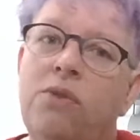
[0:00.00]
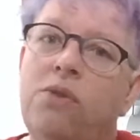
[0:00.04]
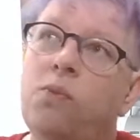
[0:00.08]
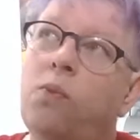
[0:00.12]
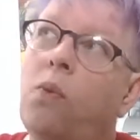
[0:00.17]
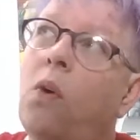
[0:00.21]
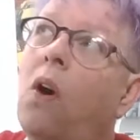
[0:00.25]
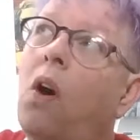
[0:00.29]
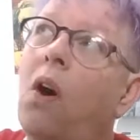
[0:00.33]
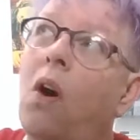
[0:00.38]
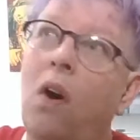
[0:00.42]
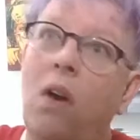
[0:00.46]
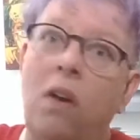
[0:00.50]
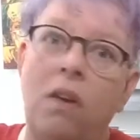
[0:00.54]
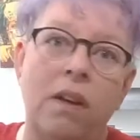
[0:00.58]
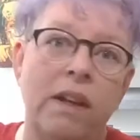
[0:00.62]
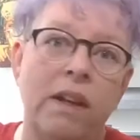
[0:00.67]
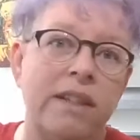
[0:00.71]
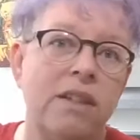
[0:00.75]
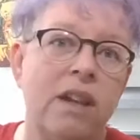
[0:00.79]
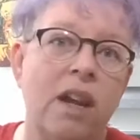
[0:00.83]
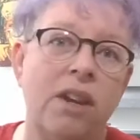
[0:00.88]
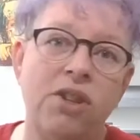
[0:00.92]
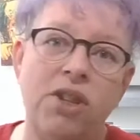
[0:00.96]
wall.
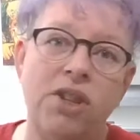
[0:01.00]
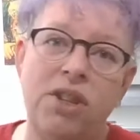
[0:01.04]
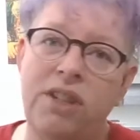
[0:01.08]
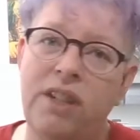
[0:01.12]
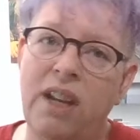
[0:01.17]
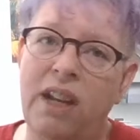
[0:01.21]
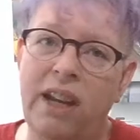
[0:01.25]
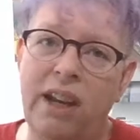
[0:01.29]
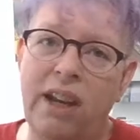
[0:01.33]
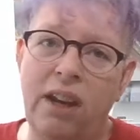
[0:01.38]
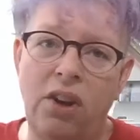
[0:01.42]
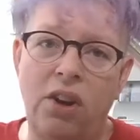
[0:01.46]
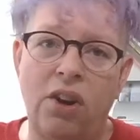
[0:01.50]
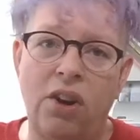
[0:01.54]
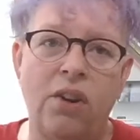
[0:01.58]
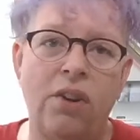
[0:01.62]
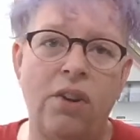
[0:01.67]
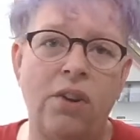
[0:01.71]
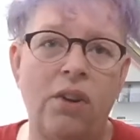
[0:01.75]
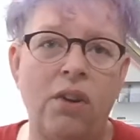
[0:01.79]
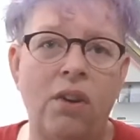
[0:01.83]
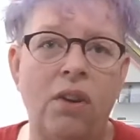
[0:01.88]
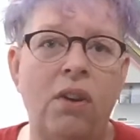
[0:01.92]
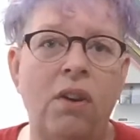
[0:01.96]
It's not just a little
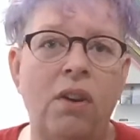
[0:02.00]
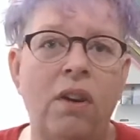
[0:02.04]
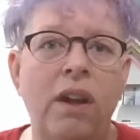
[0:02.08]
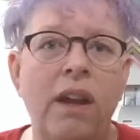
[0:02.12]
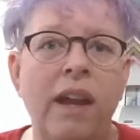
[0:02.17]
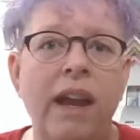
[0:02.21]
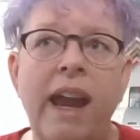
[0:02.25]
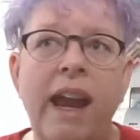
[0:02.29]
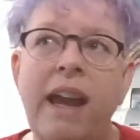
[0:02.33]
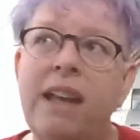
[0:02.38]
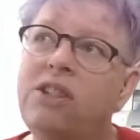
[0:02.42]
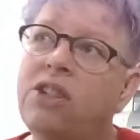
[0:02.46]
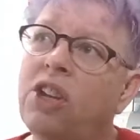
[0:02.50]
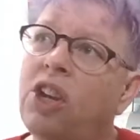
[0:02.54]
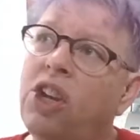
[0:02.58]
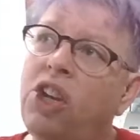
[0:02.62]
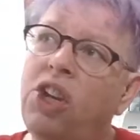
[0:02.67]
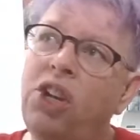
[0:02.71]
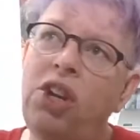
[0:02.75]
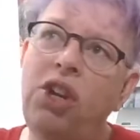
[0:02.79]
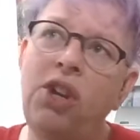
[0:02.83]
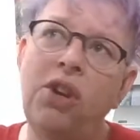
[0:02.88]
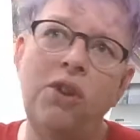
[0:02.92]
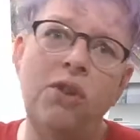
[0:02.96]
hurdle. It's a
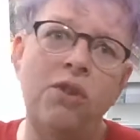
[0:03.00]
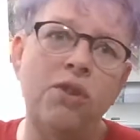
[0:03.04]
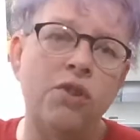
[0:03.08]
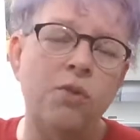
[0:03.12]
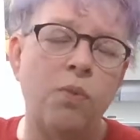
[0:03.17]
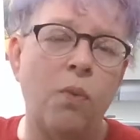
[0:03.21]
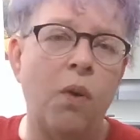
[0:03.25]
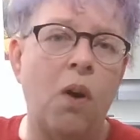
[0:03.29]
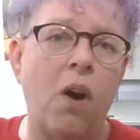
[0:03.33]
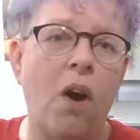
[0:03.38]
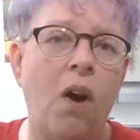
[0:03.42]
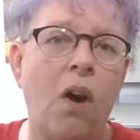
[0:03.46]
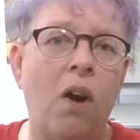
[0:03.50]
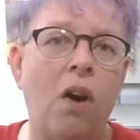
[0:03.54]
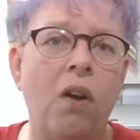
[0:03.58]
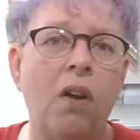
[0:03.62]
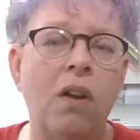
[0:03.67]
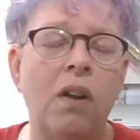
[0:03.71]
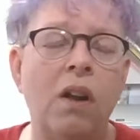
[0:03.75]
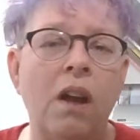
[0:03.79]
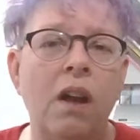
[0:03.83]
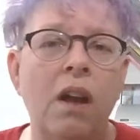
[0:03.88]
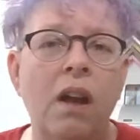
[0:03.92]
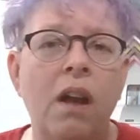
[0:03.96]
huge wall.
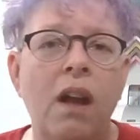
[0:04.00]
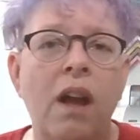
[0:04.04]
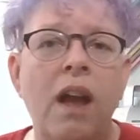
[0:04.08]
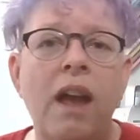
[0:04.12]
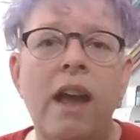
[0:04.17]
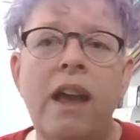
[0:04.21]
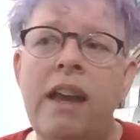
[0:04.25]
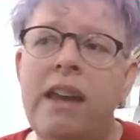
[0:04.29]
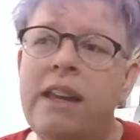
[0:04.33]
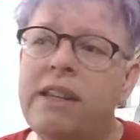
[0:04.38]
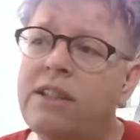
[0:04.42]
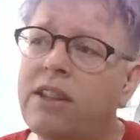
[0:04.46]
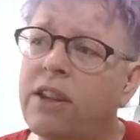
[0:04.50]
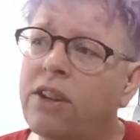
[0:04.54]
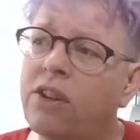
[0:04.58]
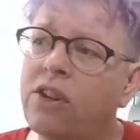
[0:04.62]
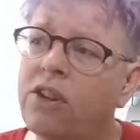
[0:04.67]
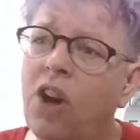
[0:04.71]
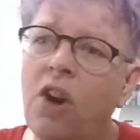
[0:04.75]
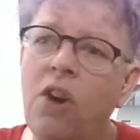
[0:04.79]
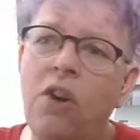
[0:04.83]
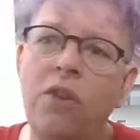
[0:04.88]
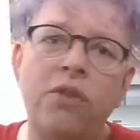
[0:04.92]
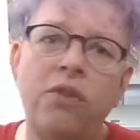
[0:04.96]
It's
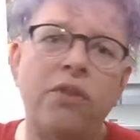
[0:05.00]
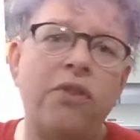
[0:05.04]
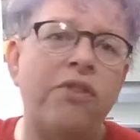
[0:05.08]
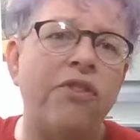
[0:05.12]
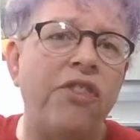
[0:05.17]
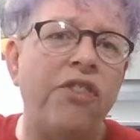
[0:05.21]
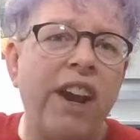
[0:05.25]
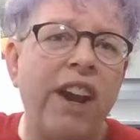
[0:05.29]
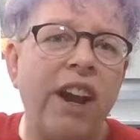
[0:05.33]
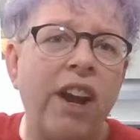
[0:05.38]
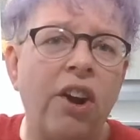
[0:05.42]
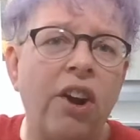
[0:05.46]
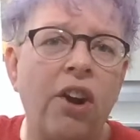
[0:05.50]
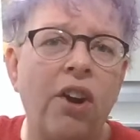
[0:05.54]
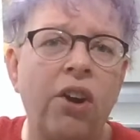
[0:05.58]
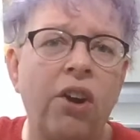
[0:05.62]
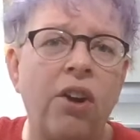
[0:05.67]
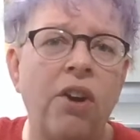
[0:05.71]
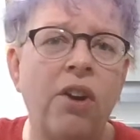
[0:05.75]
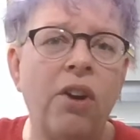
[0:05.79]
called fear.